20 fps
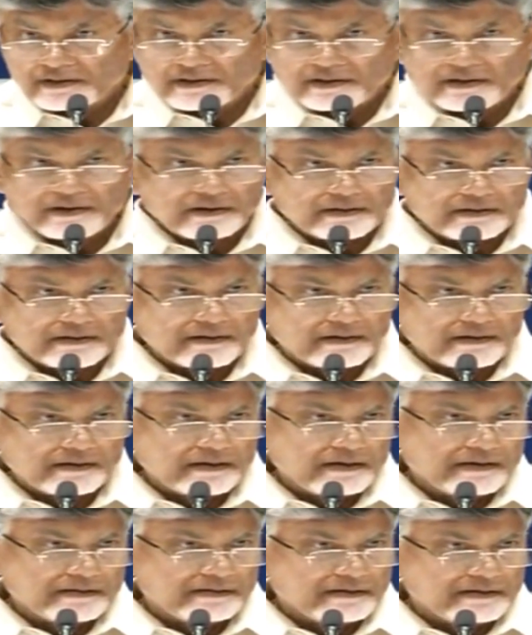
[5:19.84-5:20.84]
not
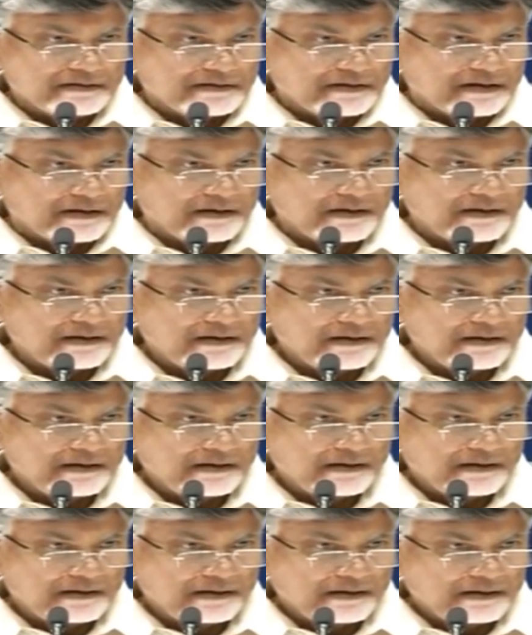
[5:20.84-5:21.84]
ordinary citizen,
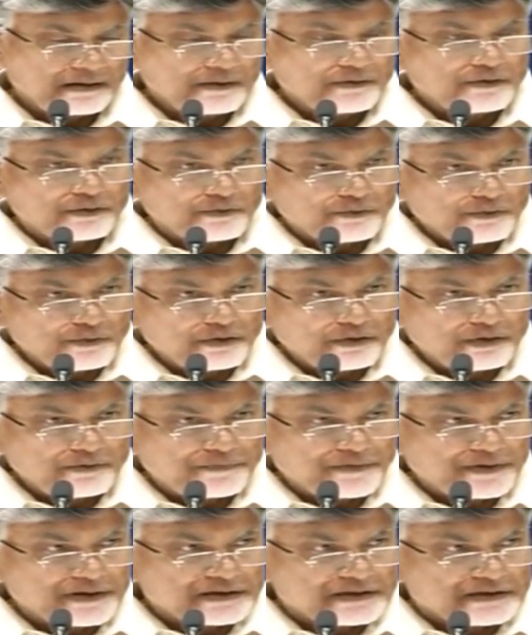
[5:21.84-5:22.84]
your own
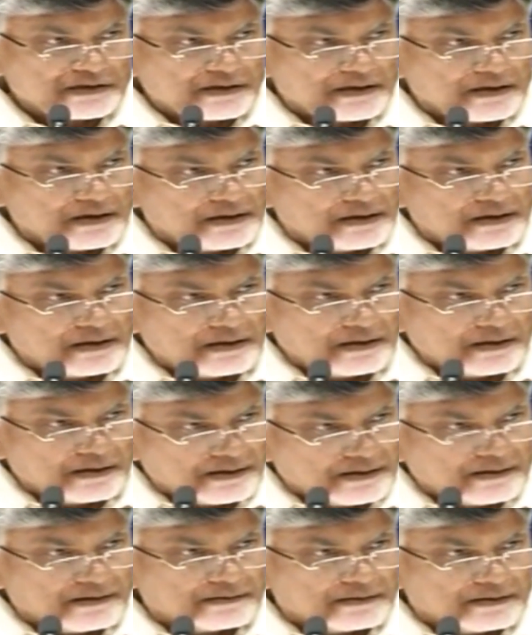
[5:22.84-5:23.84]
functionary,
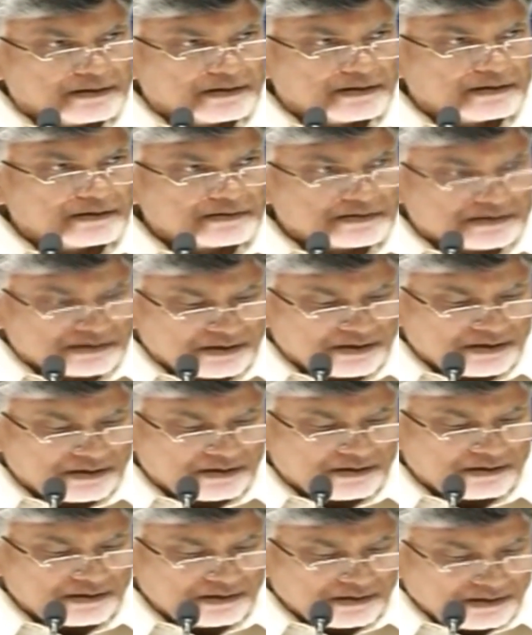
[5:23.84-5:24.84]
head of the
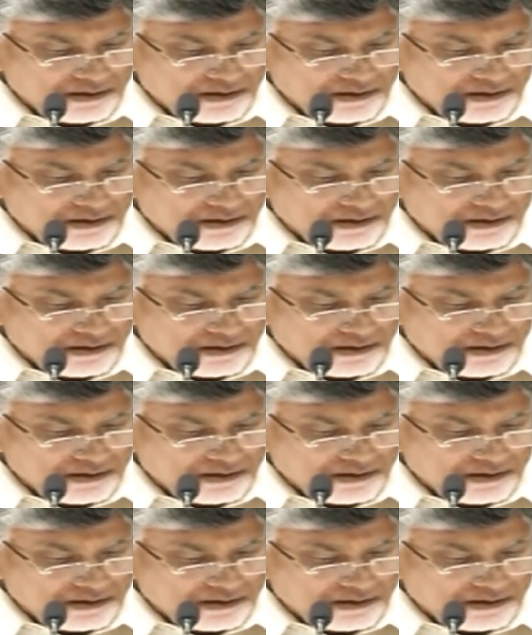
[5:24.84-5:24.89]
state,